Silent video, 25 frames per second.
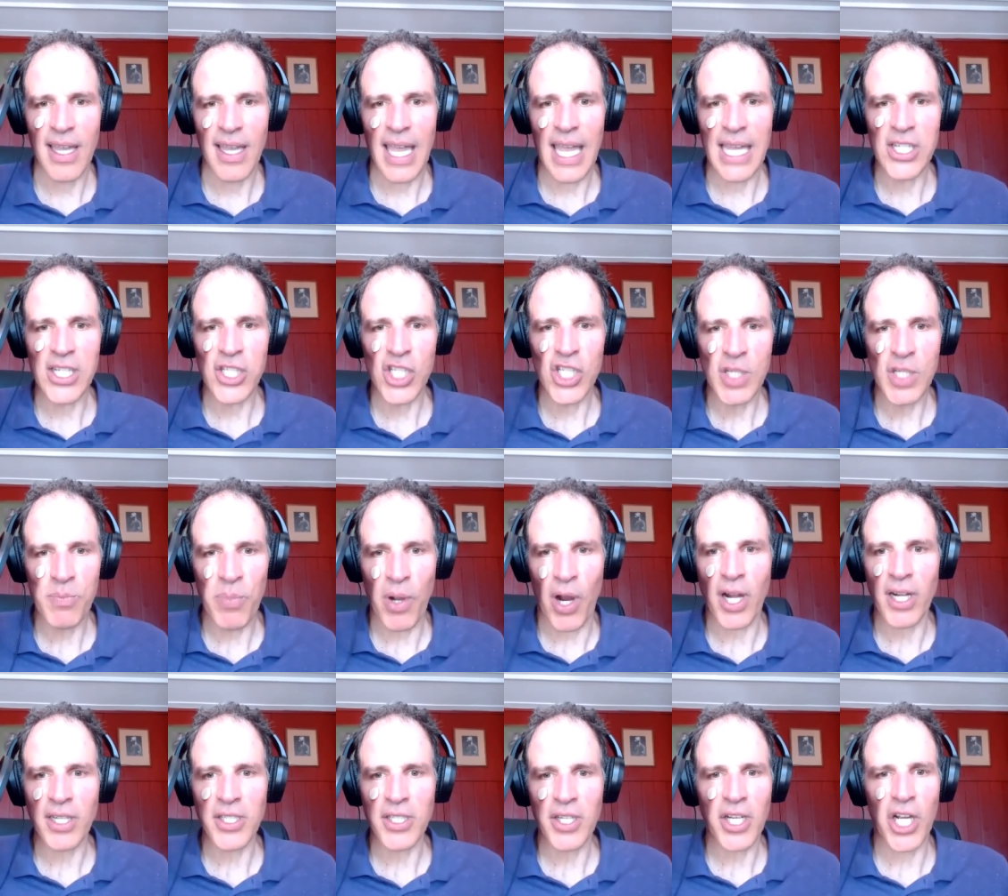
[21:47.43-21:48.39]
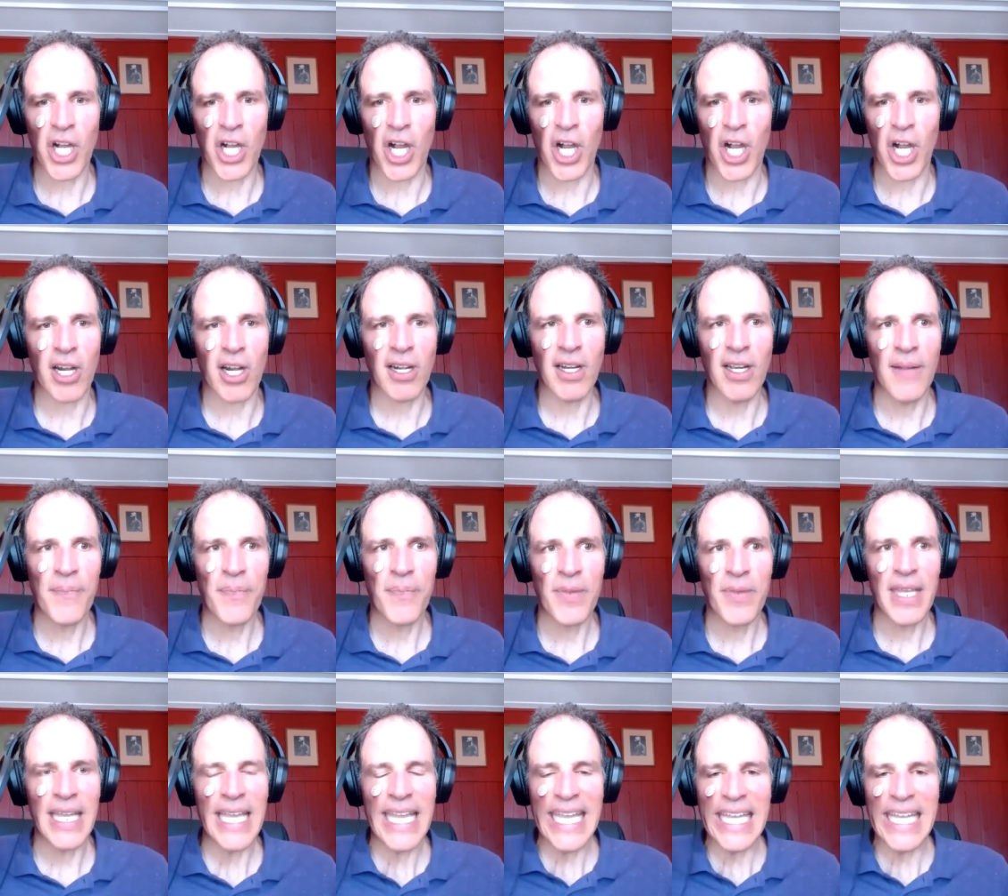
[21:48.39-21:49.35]
And she's parked her car
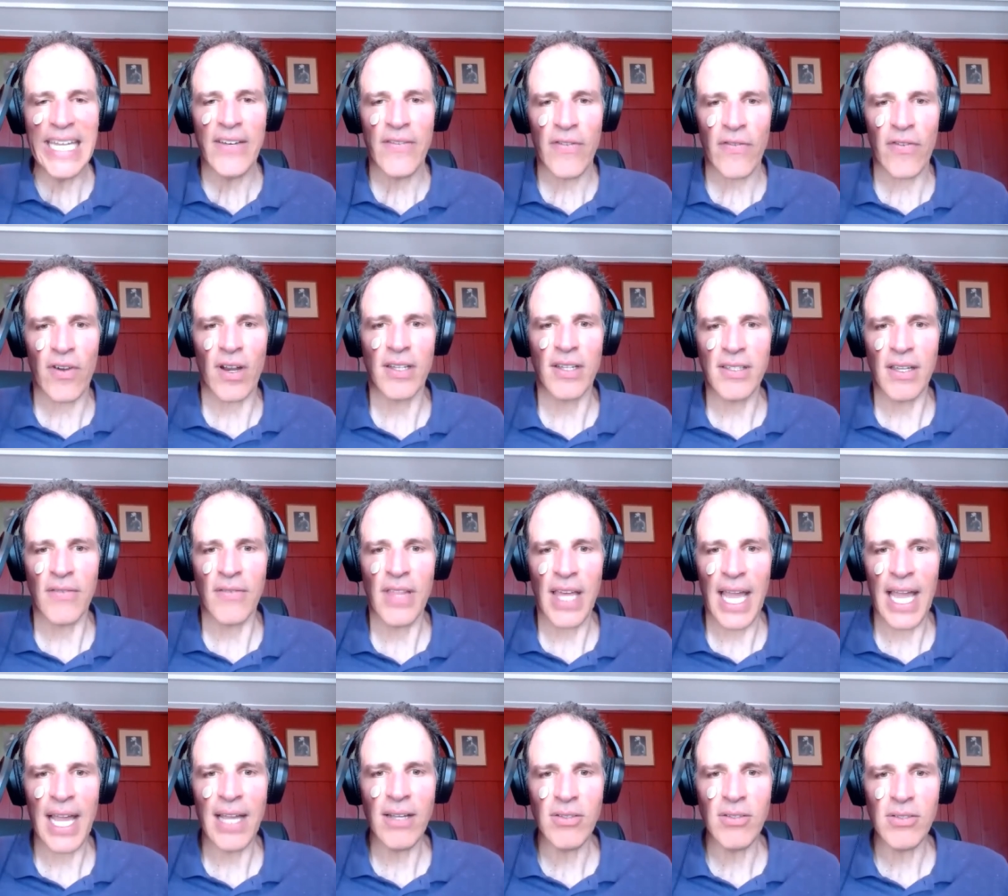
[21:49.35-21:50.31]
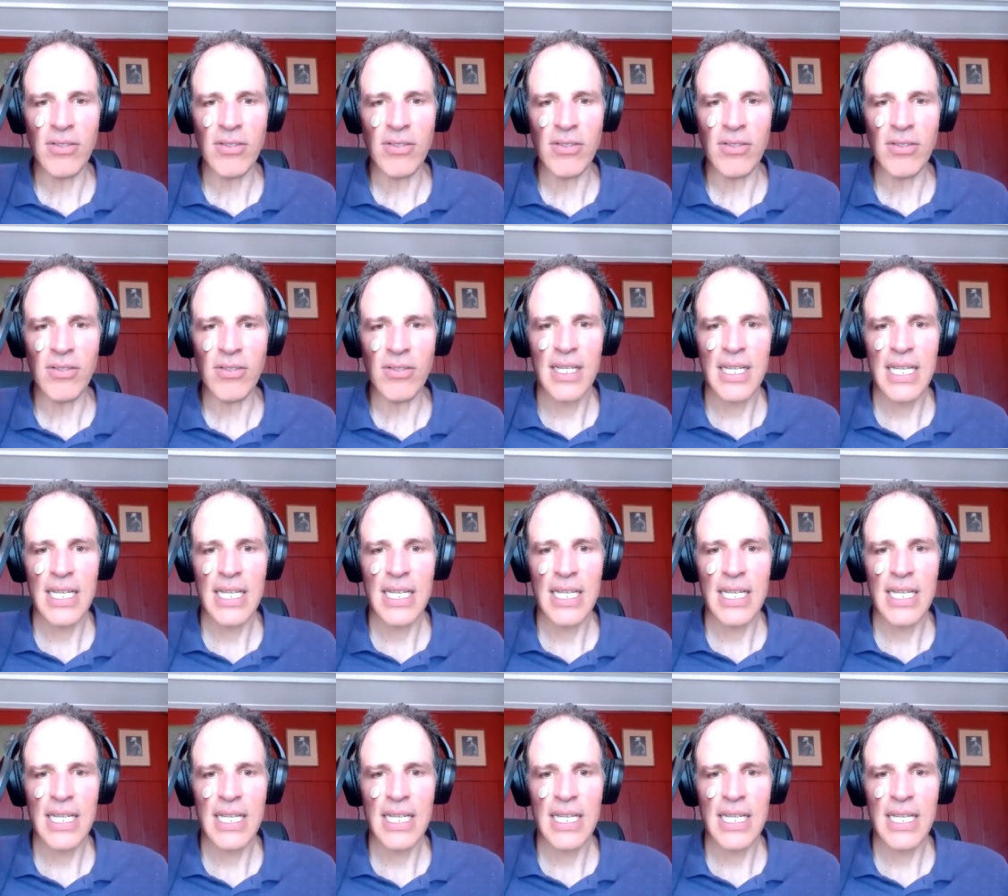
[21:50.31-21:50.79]
in front of the house,